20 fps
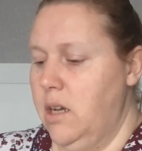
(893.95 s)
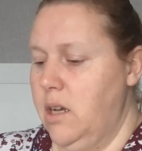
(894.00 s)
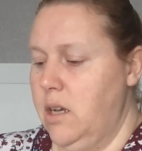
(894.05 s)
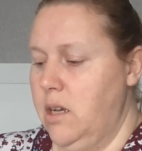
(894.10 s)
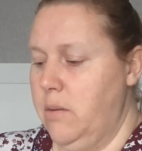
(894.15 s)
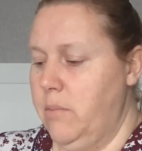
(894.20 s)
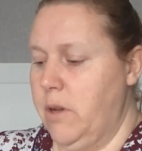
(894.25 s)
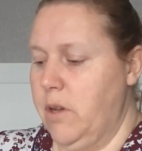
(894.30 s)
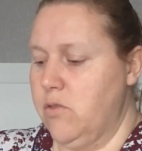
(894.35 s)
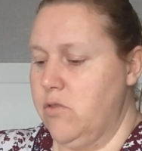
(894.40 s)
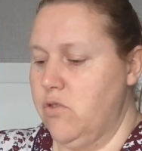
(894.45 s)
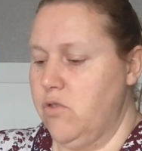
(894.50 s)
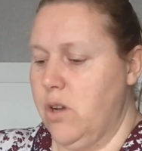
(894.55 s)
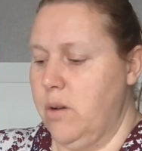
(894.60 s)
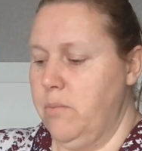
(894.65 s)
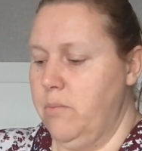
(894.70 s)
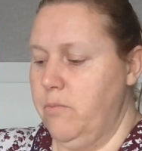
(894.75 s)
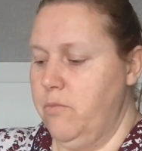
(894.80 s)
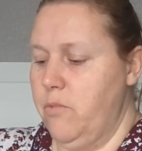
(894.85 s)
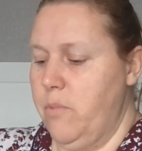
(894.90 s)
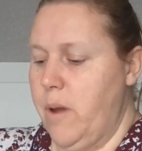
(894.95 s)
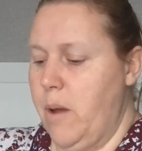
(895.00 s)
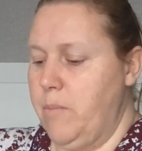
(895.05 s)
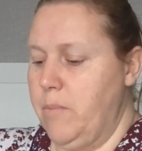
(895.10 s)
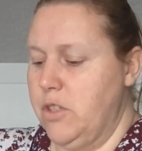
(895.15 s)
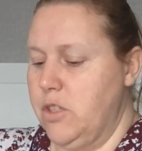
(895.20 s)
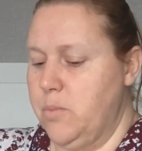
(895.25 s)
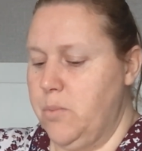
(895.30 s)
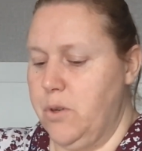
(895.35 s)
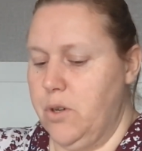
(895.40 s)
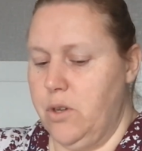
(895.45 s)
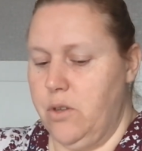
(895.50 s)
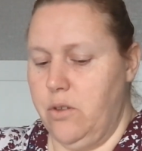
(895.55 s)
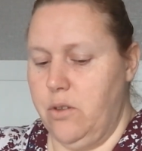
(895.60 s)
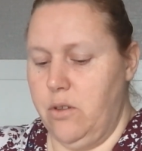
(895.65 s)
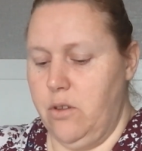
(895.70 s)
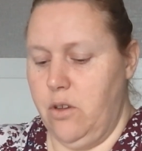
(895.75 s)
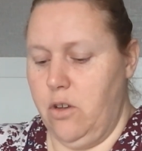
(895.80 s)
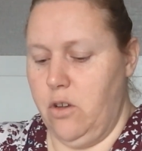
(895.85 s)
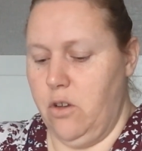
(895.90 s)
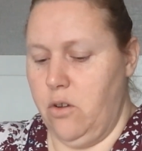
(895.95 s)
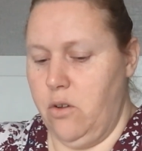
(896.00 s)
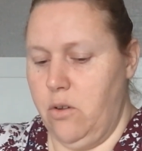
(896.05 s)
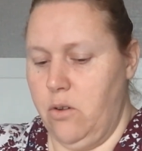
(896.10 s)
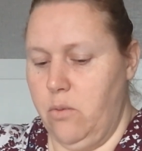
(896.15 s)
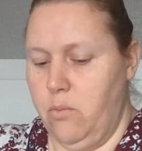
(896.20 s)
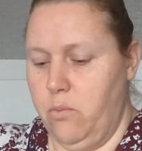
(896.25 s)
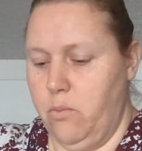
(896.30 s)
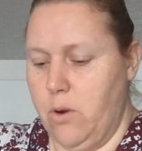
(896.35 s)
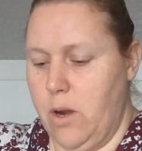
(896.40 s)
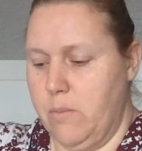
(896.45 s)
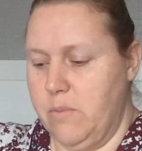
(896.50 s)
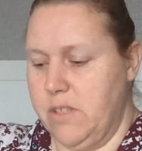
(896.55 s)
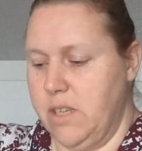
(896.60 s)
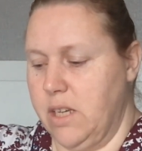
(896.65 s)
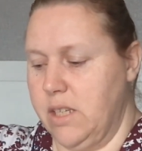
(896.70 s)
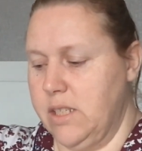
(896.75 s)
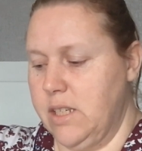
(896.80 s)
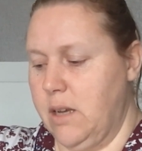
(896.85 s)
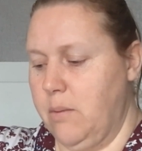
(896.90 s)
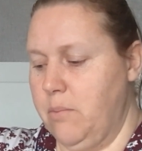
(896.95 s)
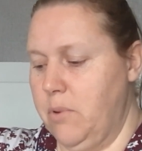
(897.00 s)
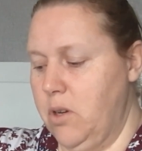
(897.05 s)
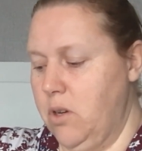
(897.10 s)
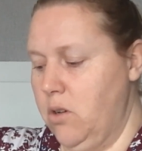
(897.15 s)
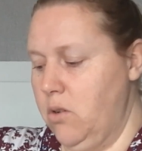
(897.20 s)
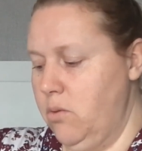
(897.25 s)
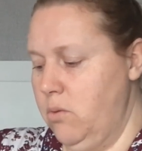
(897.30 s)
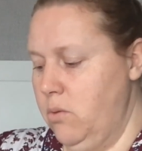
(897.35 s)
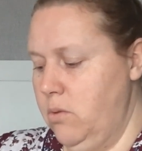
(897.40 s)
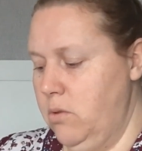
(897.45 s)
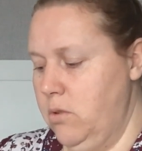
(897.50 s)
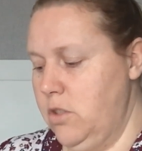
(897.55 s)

I'll try and remember to put her website down below,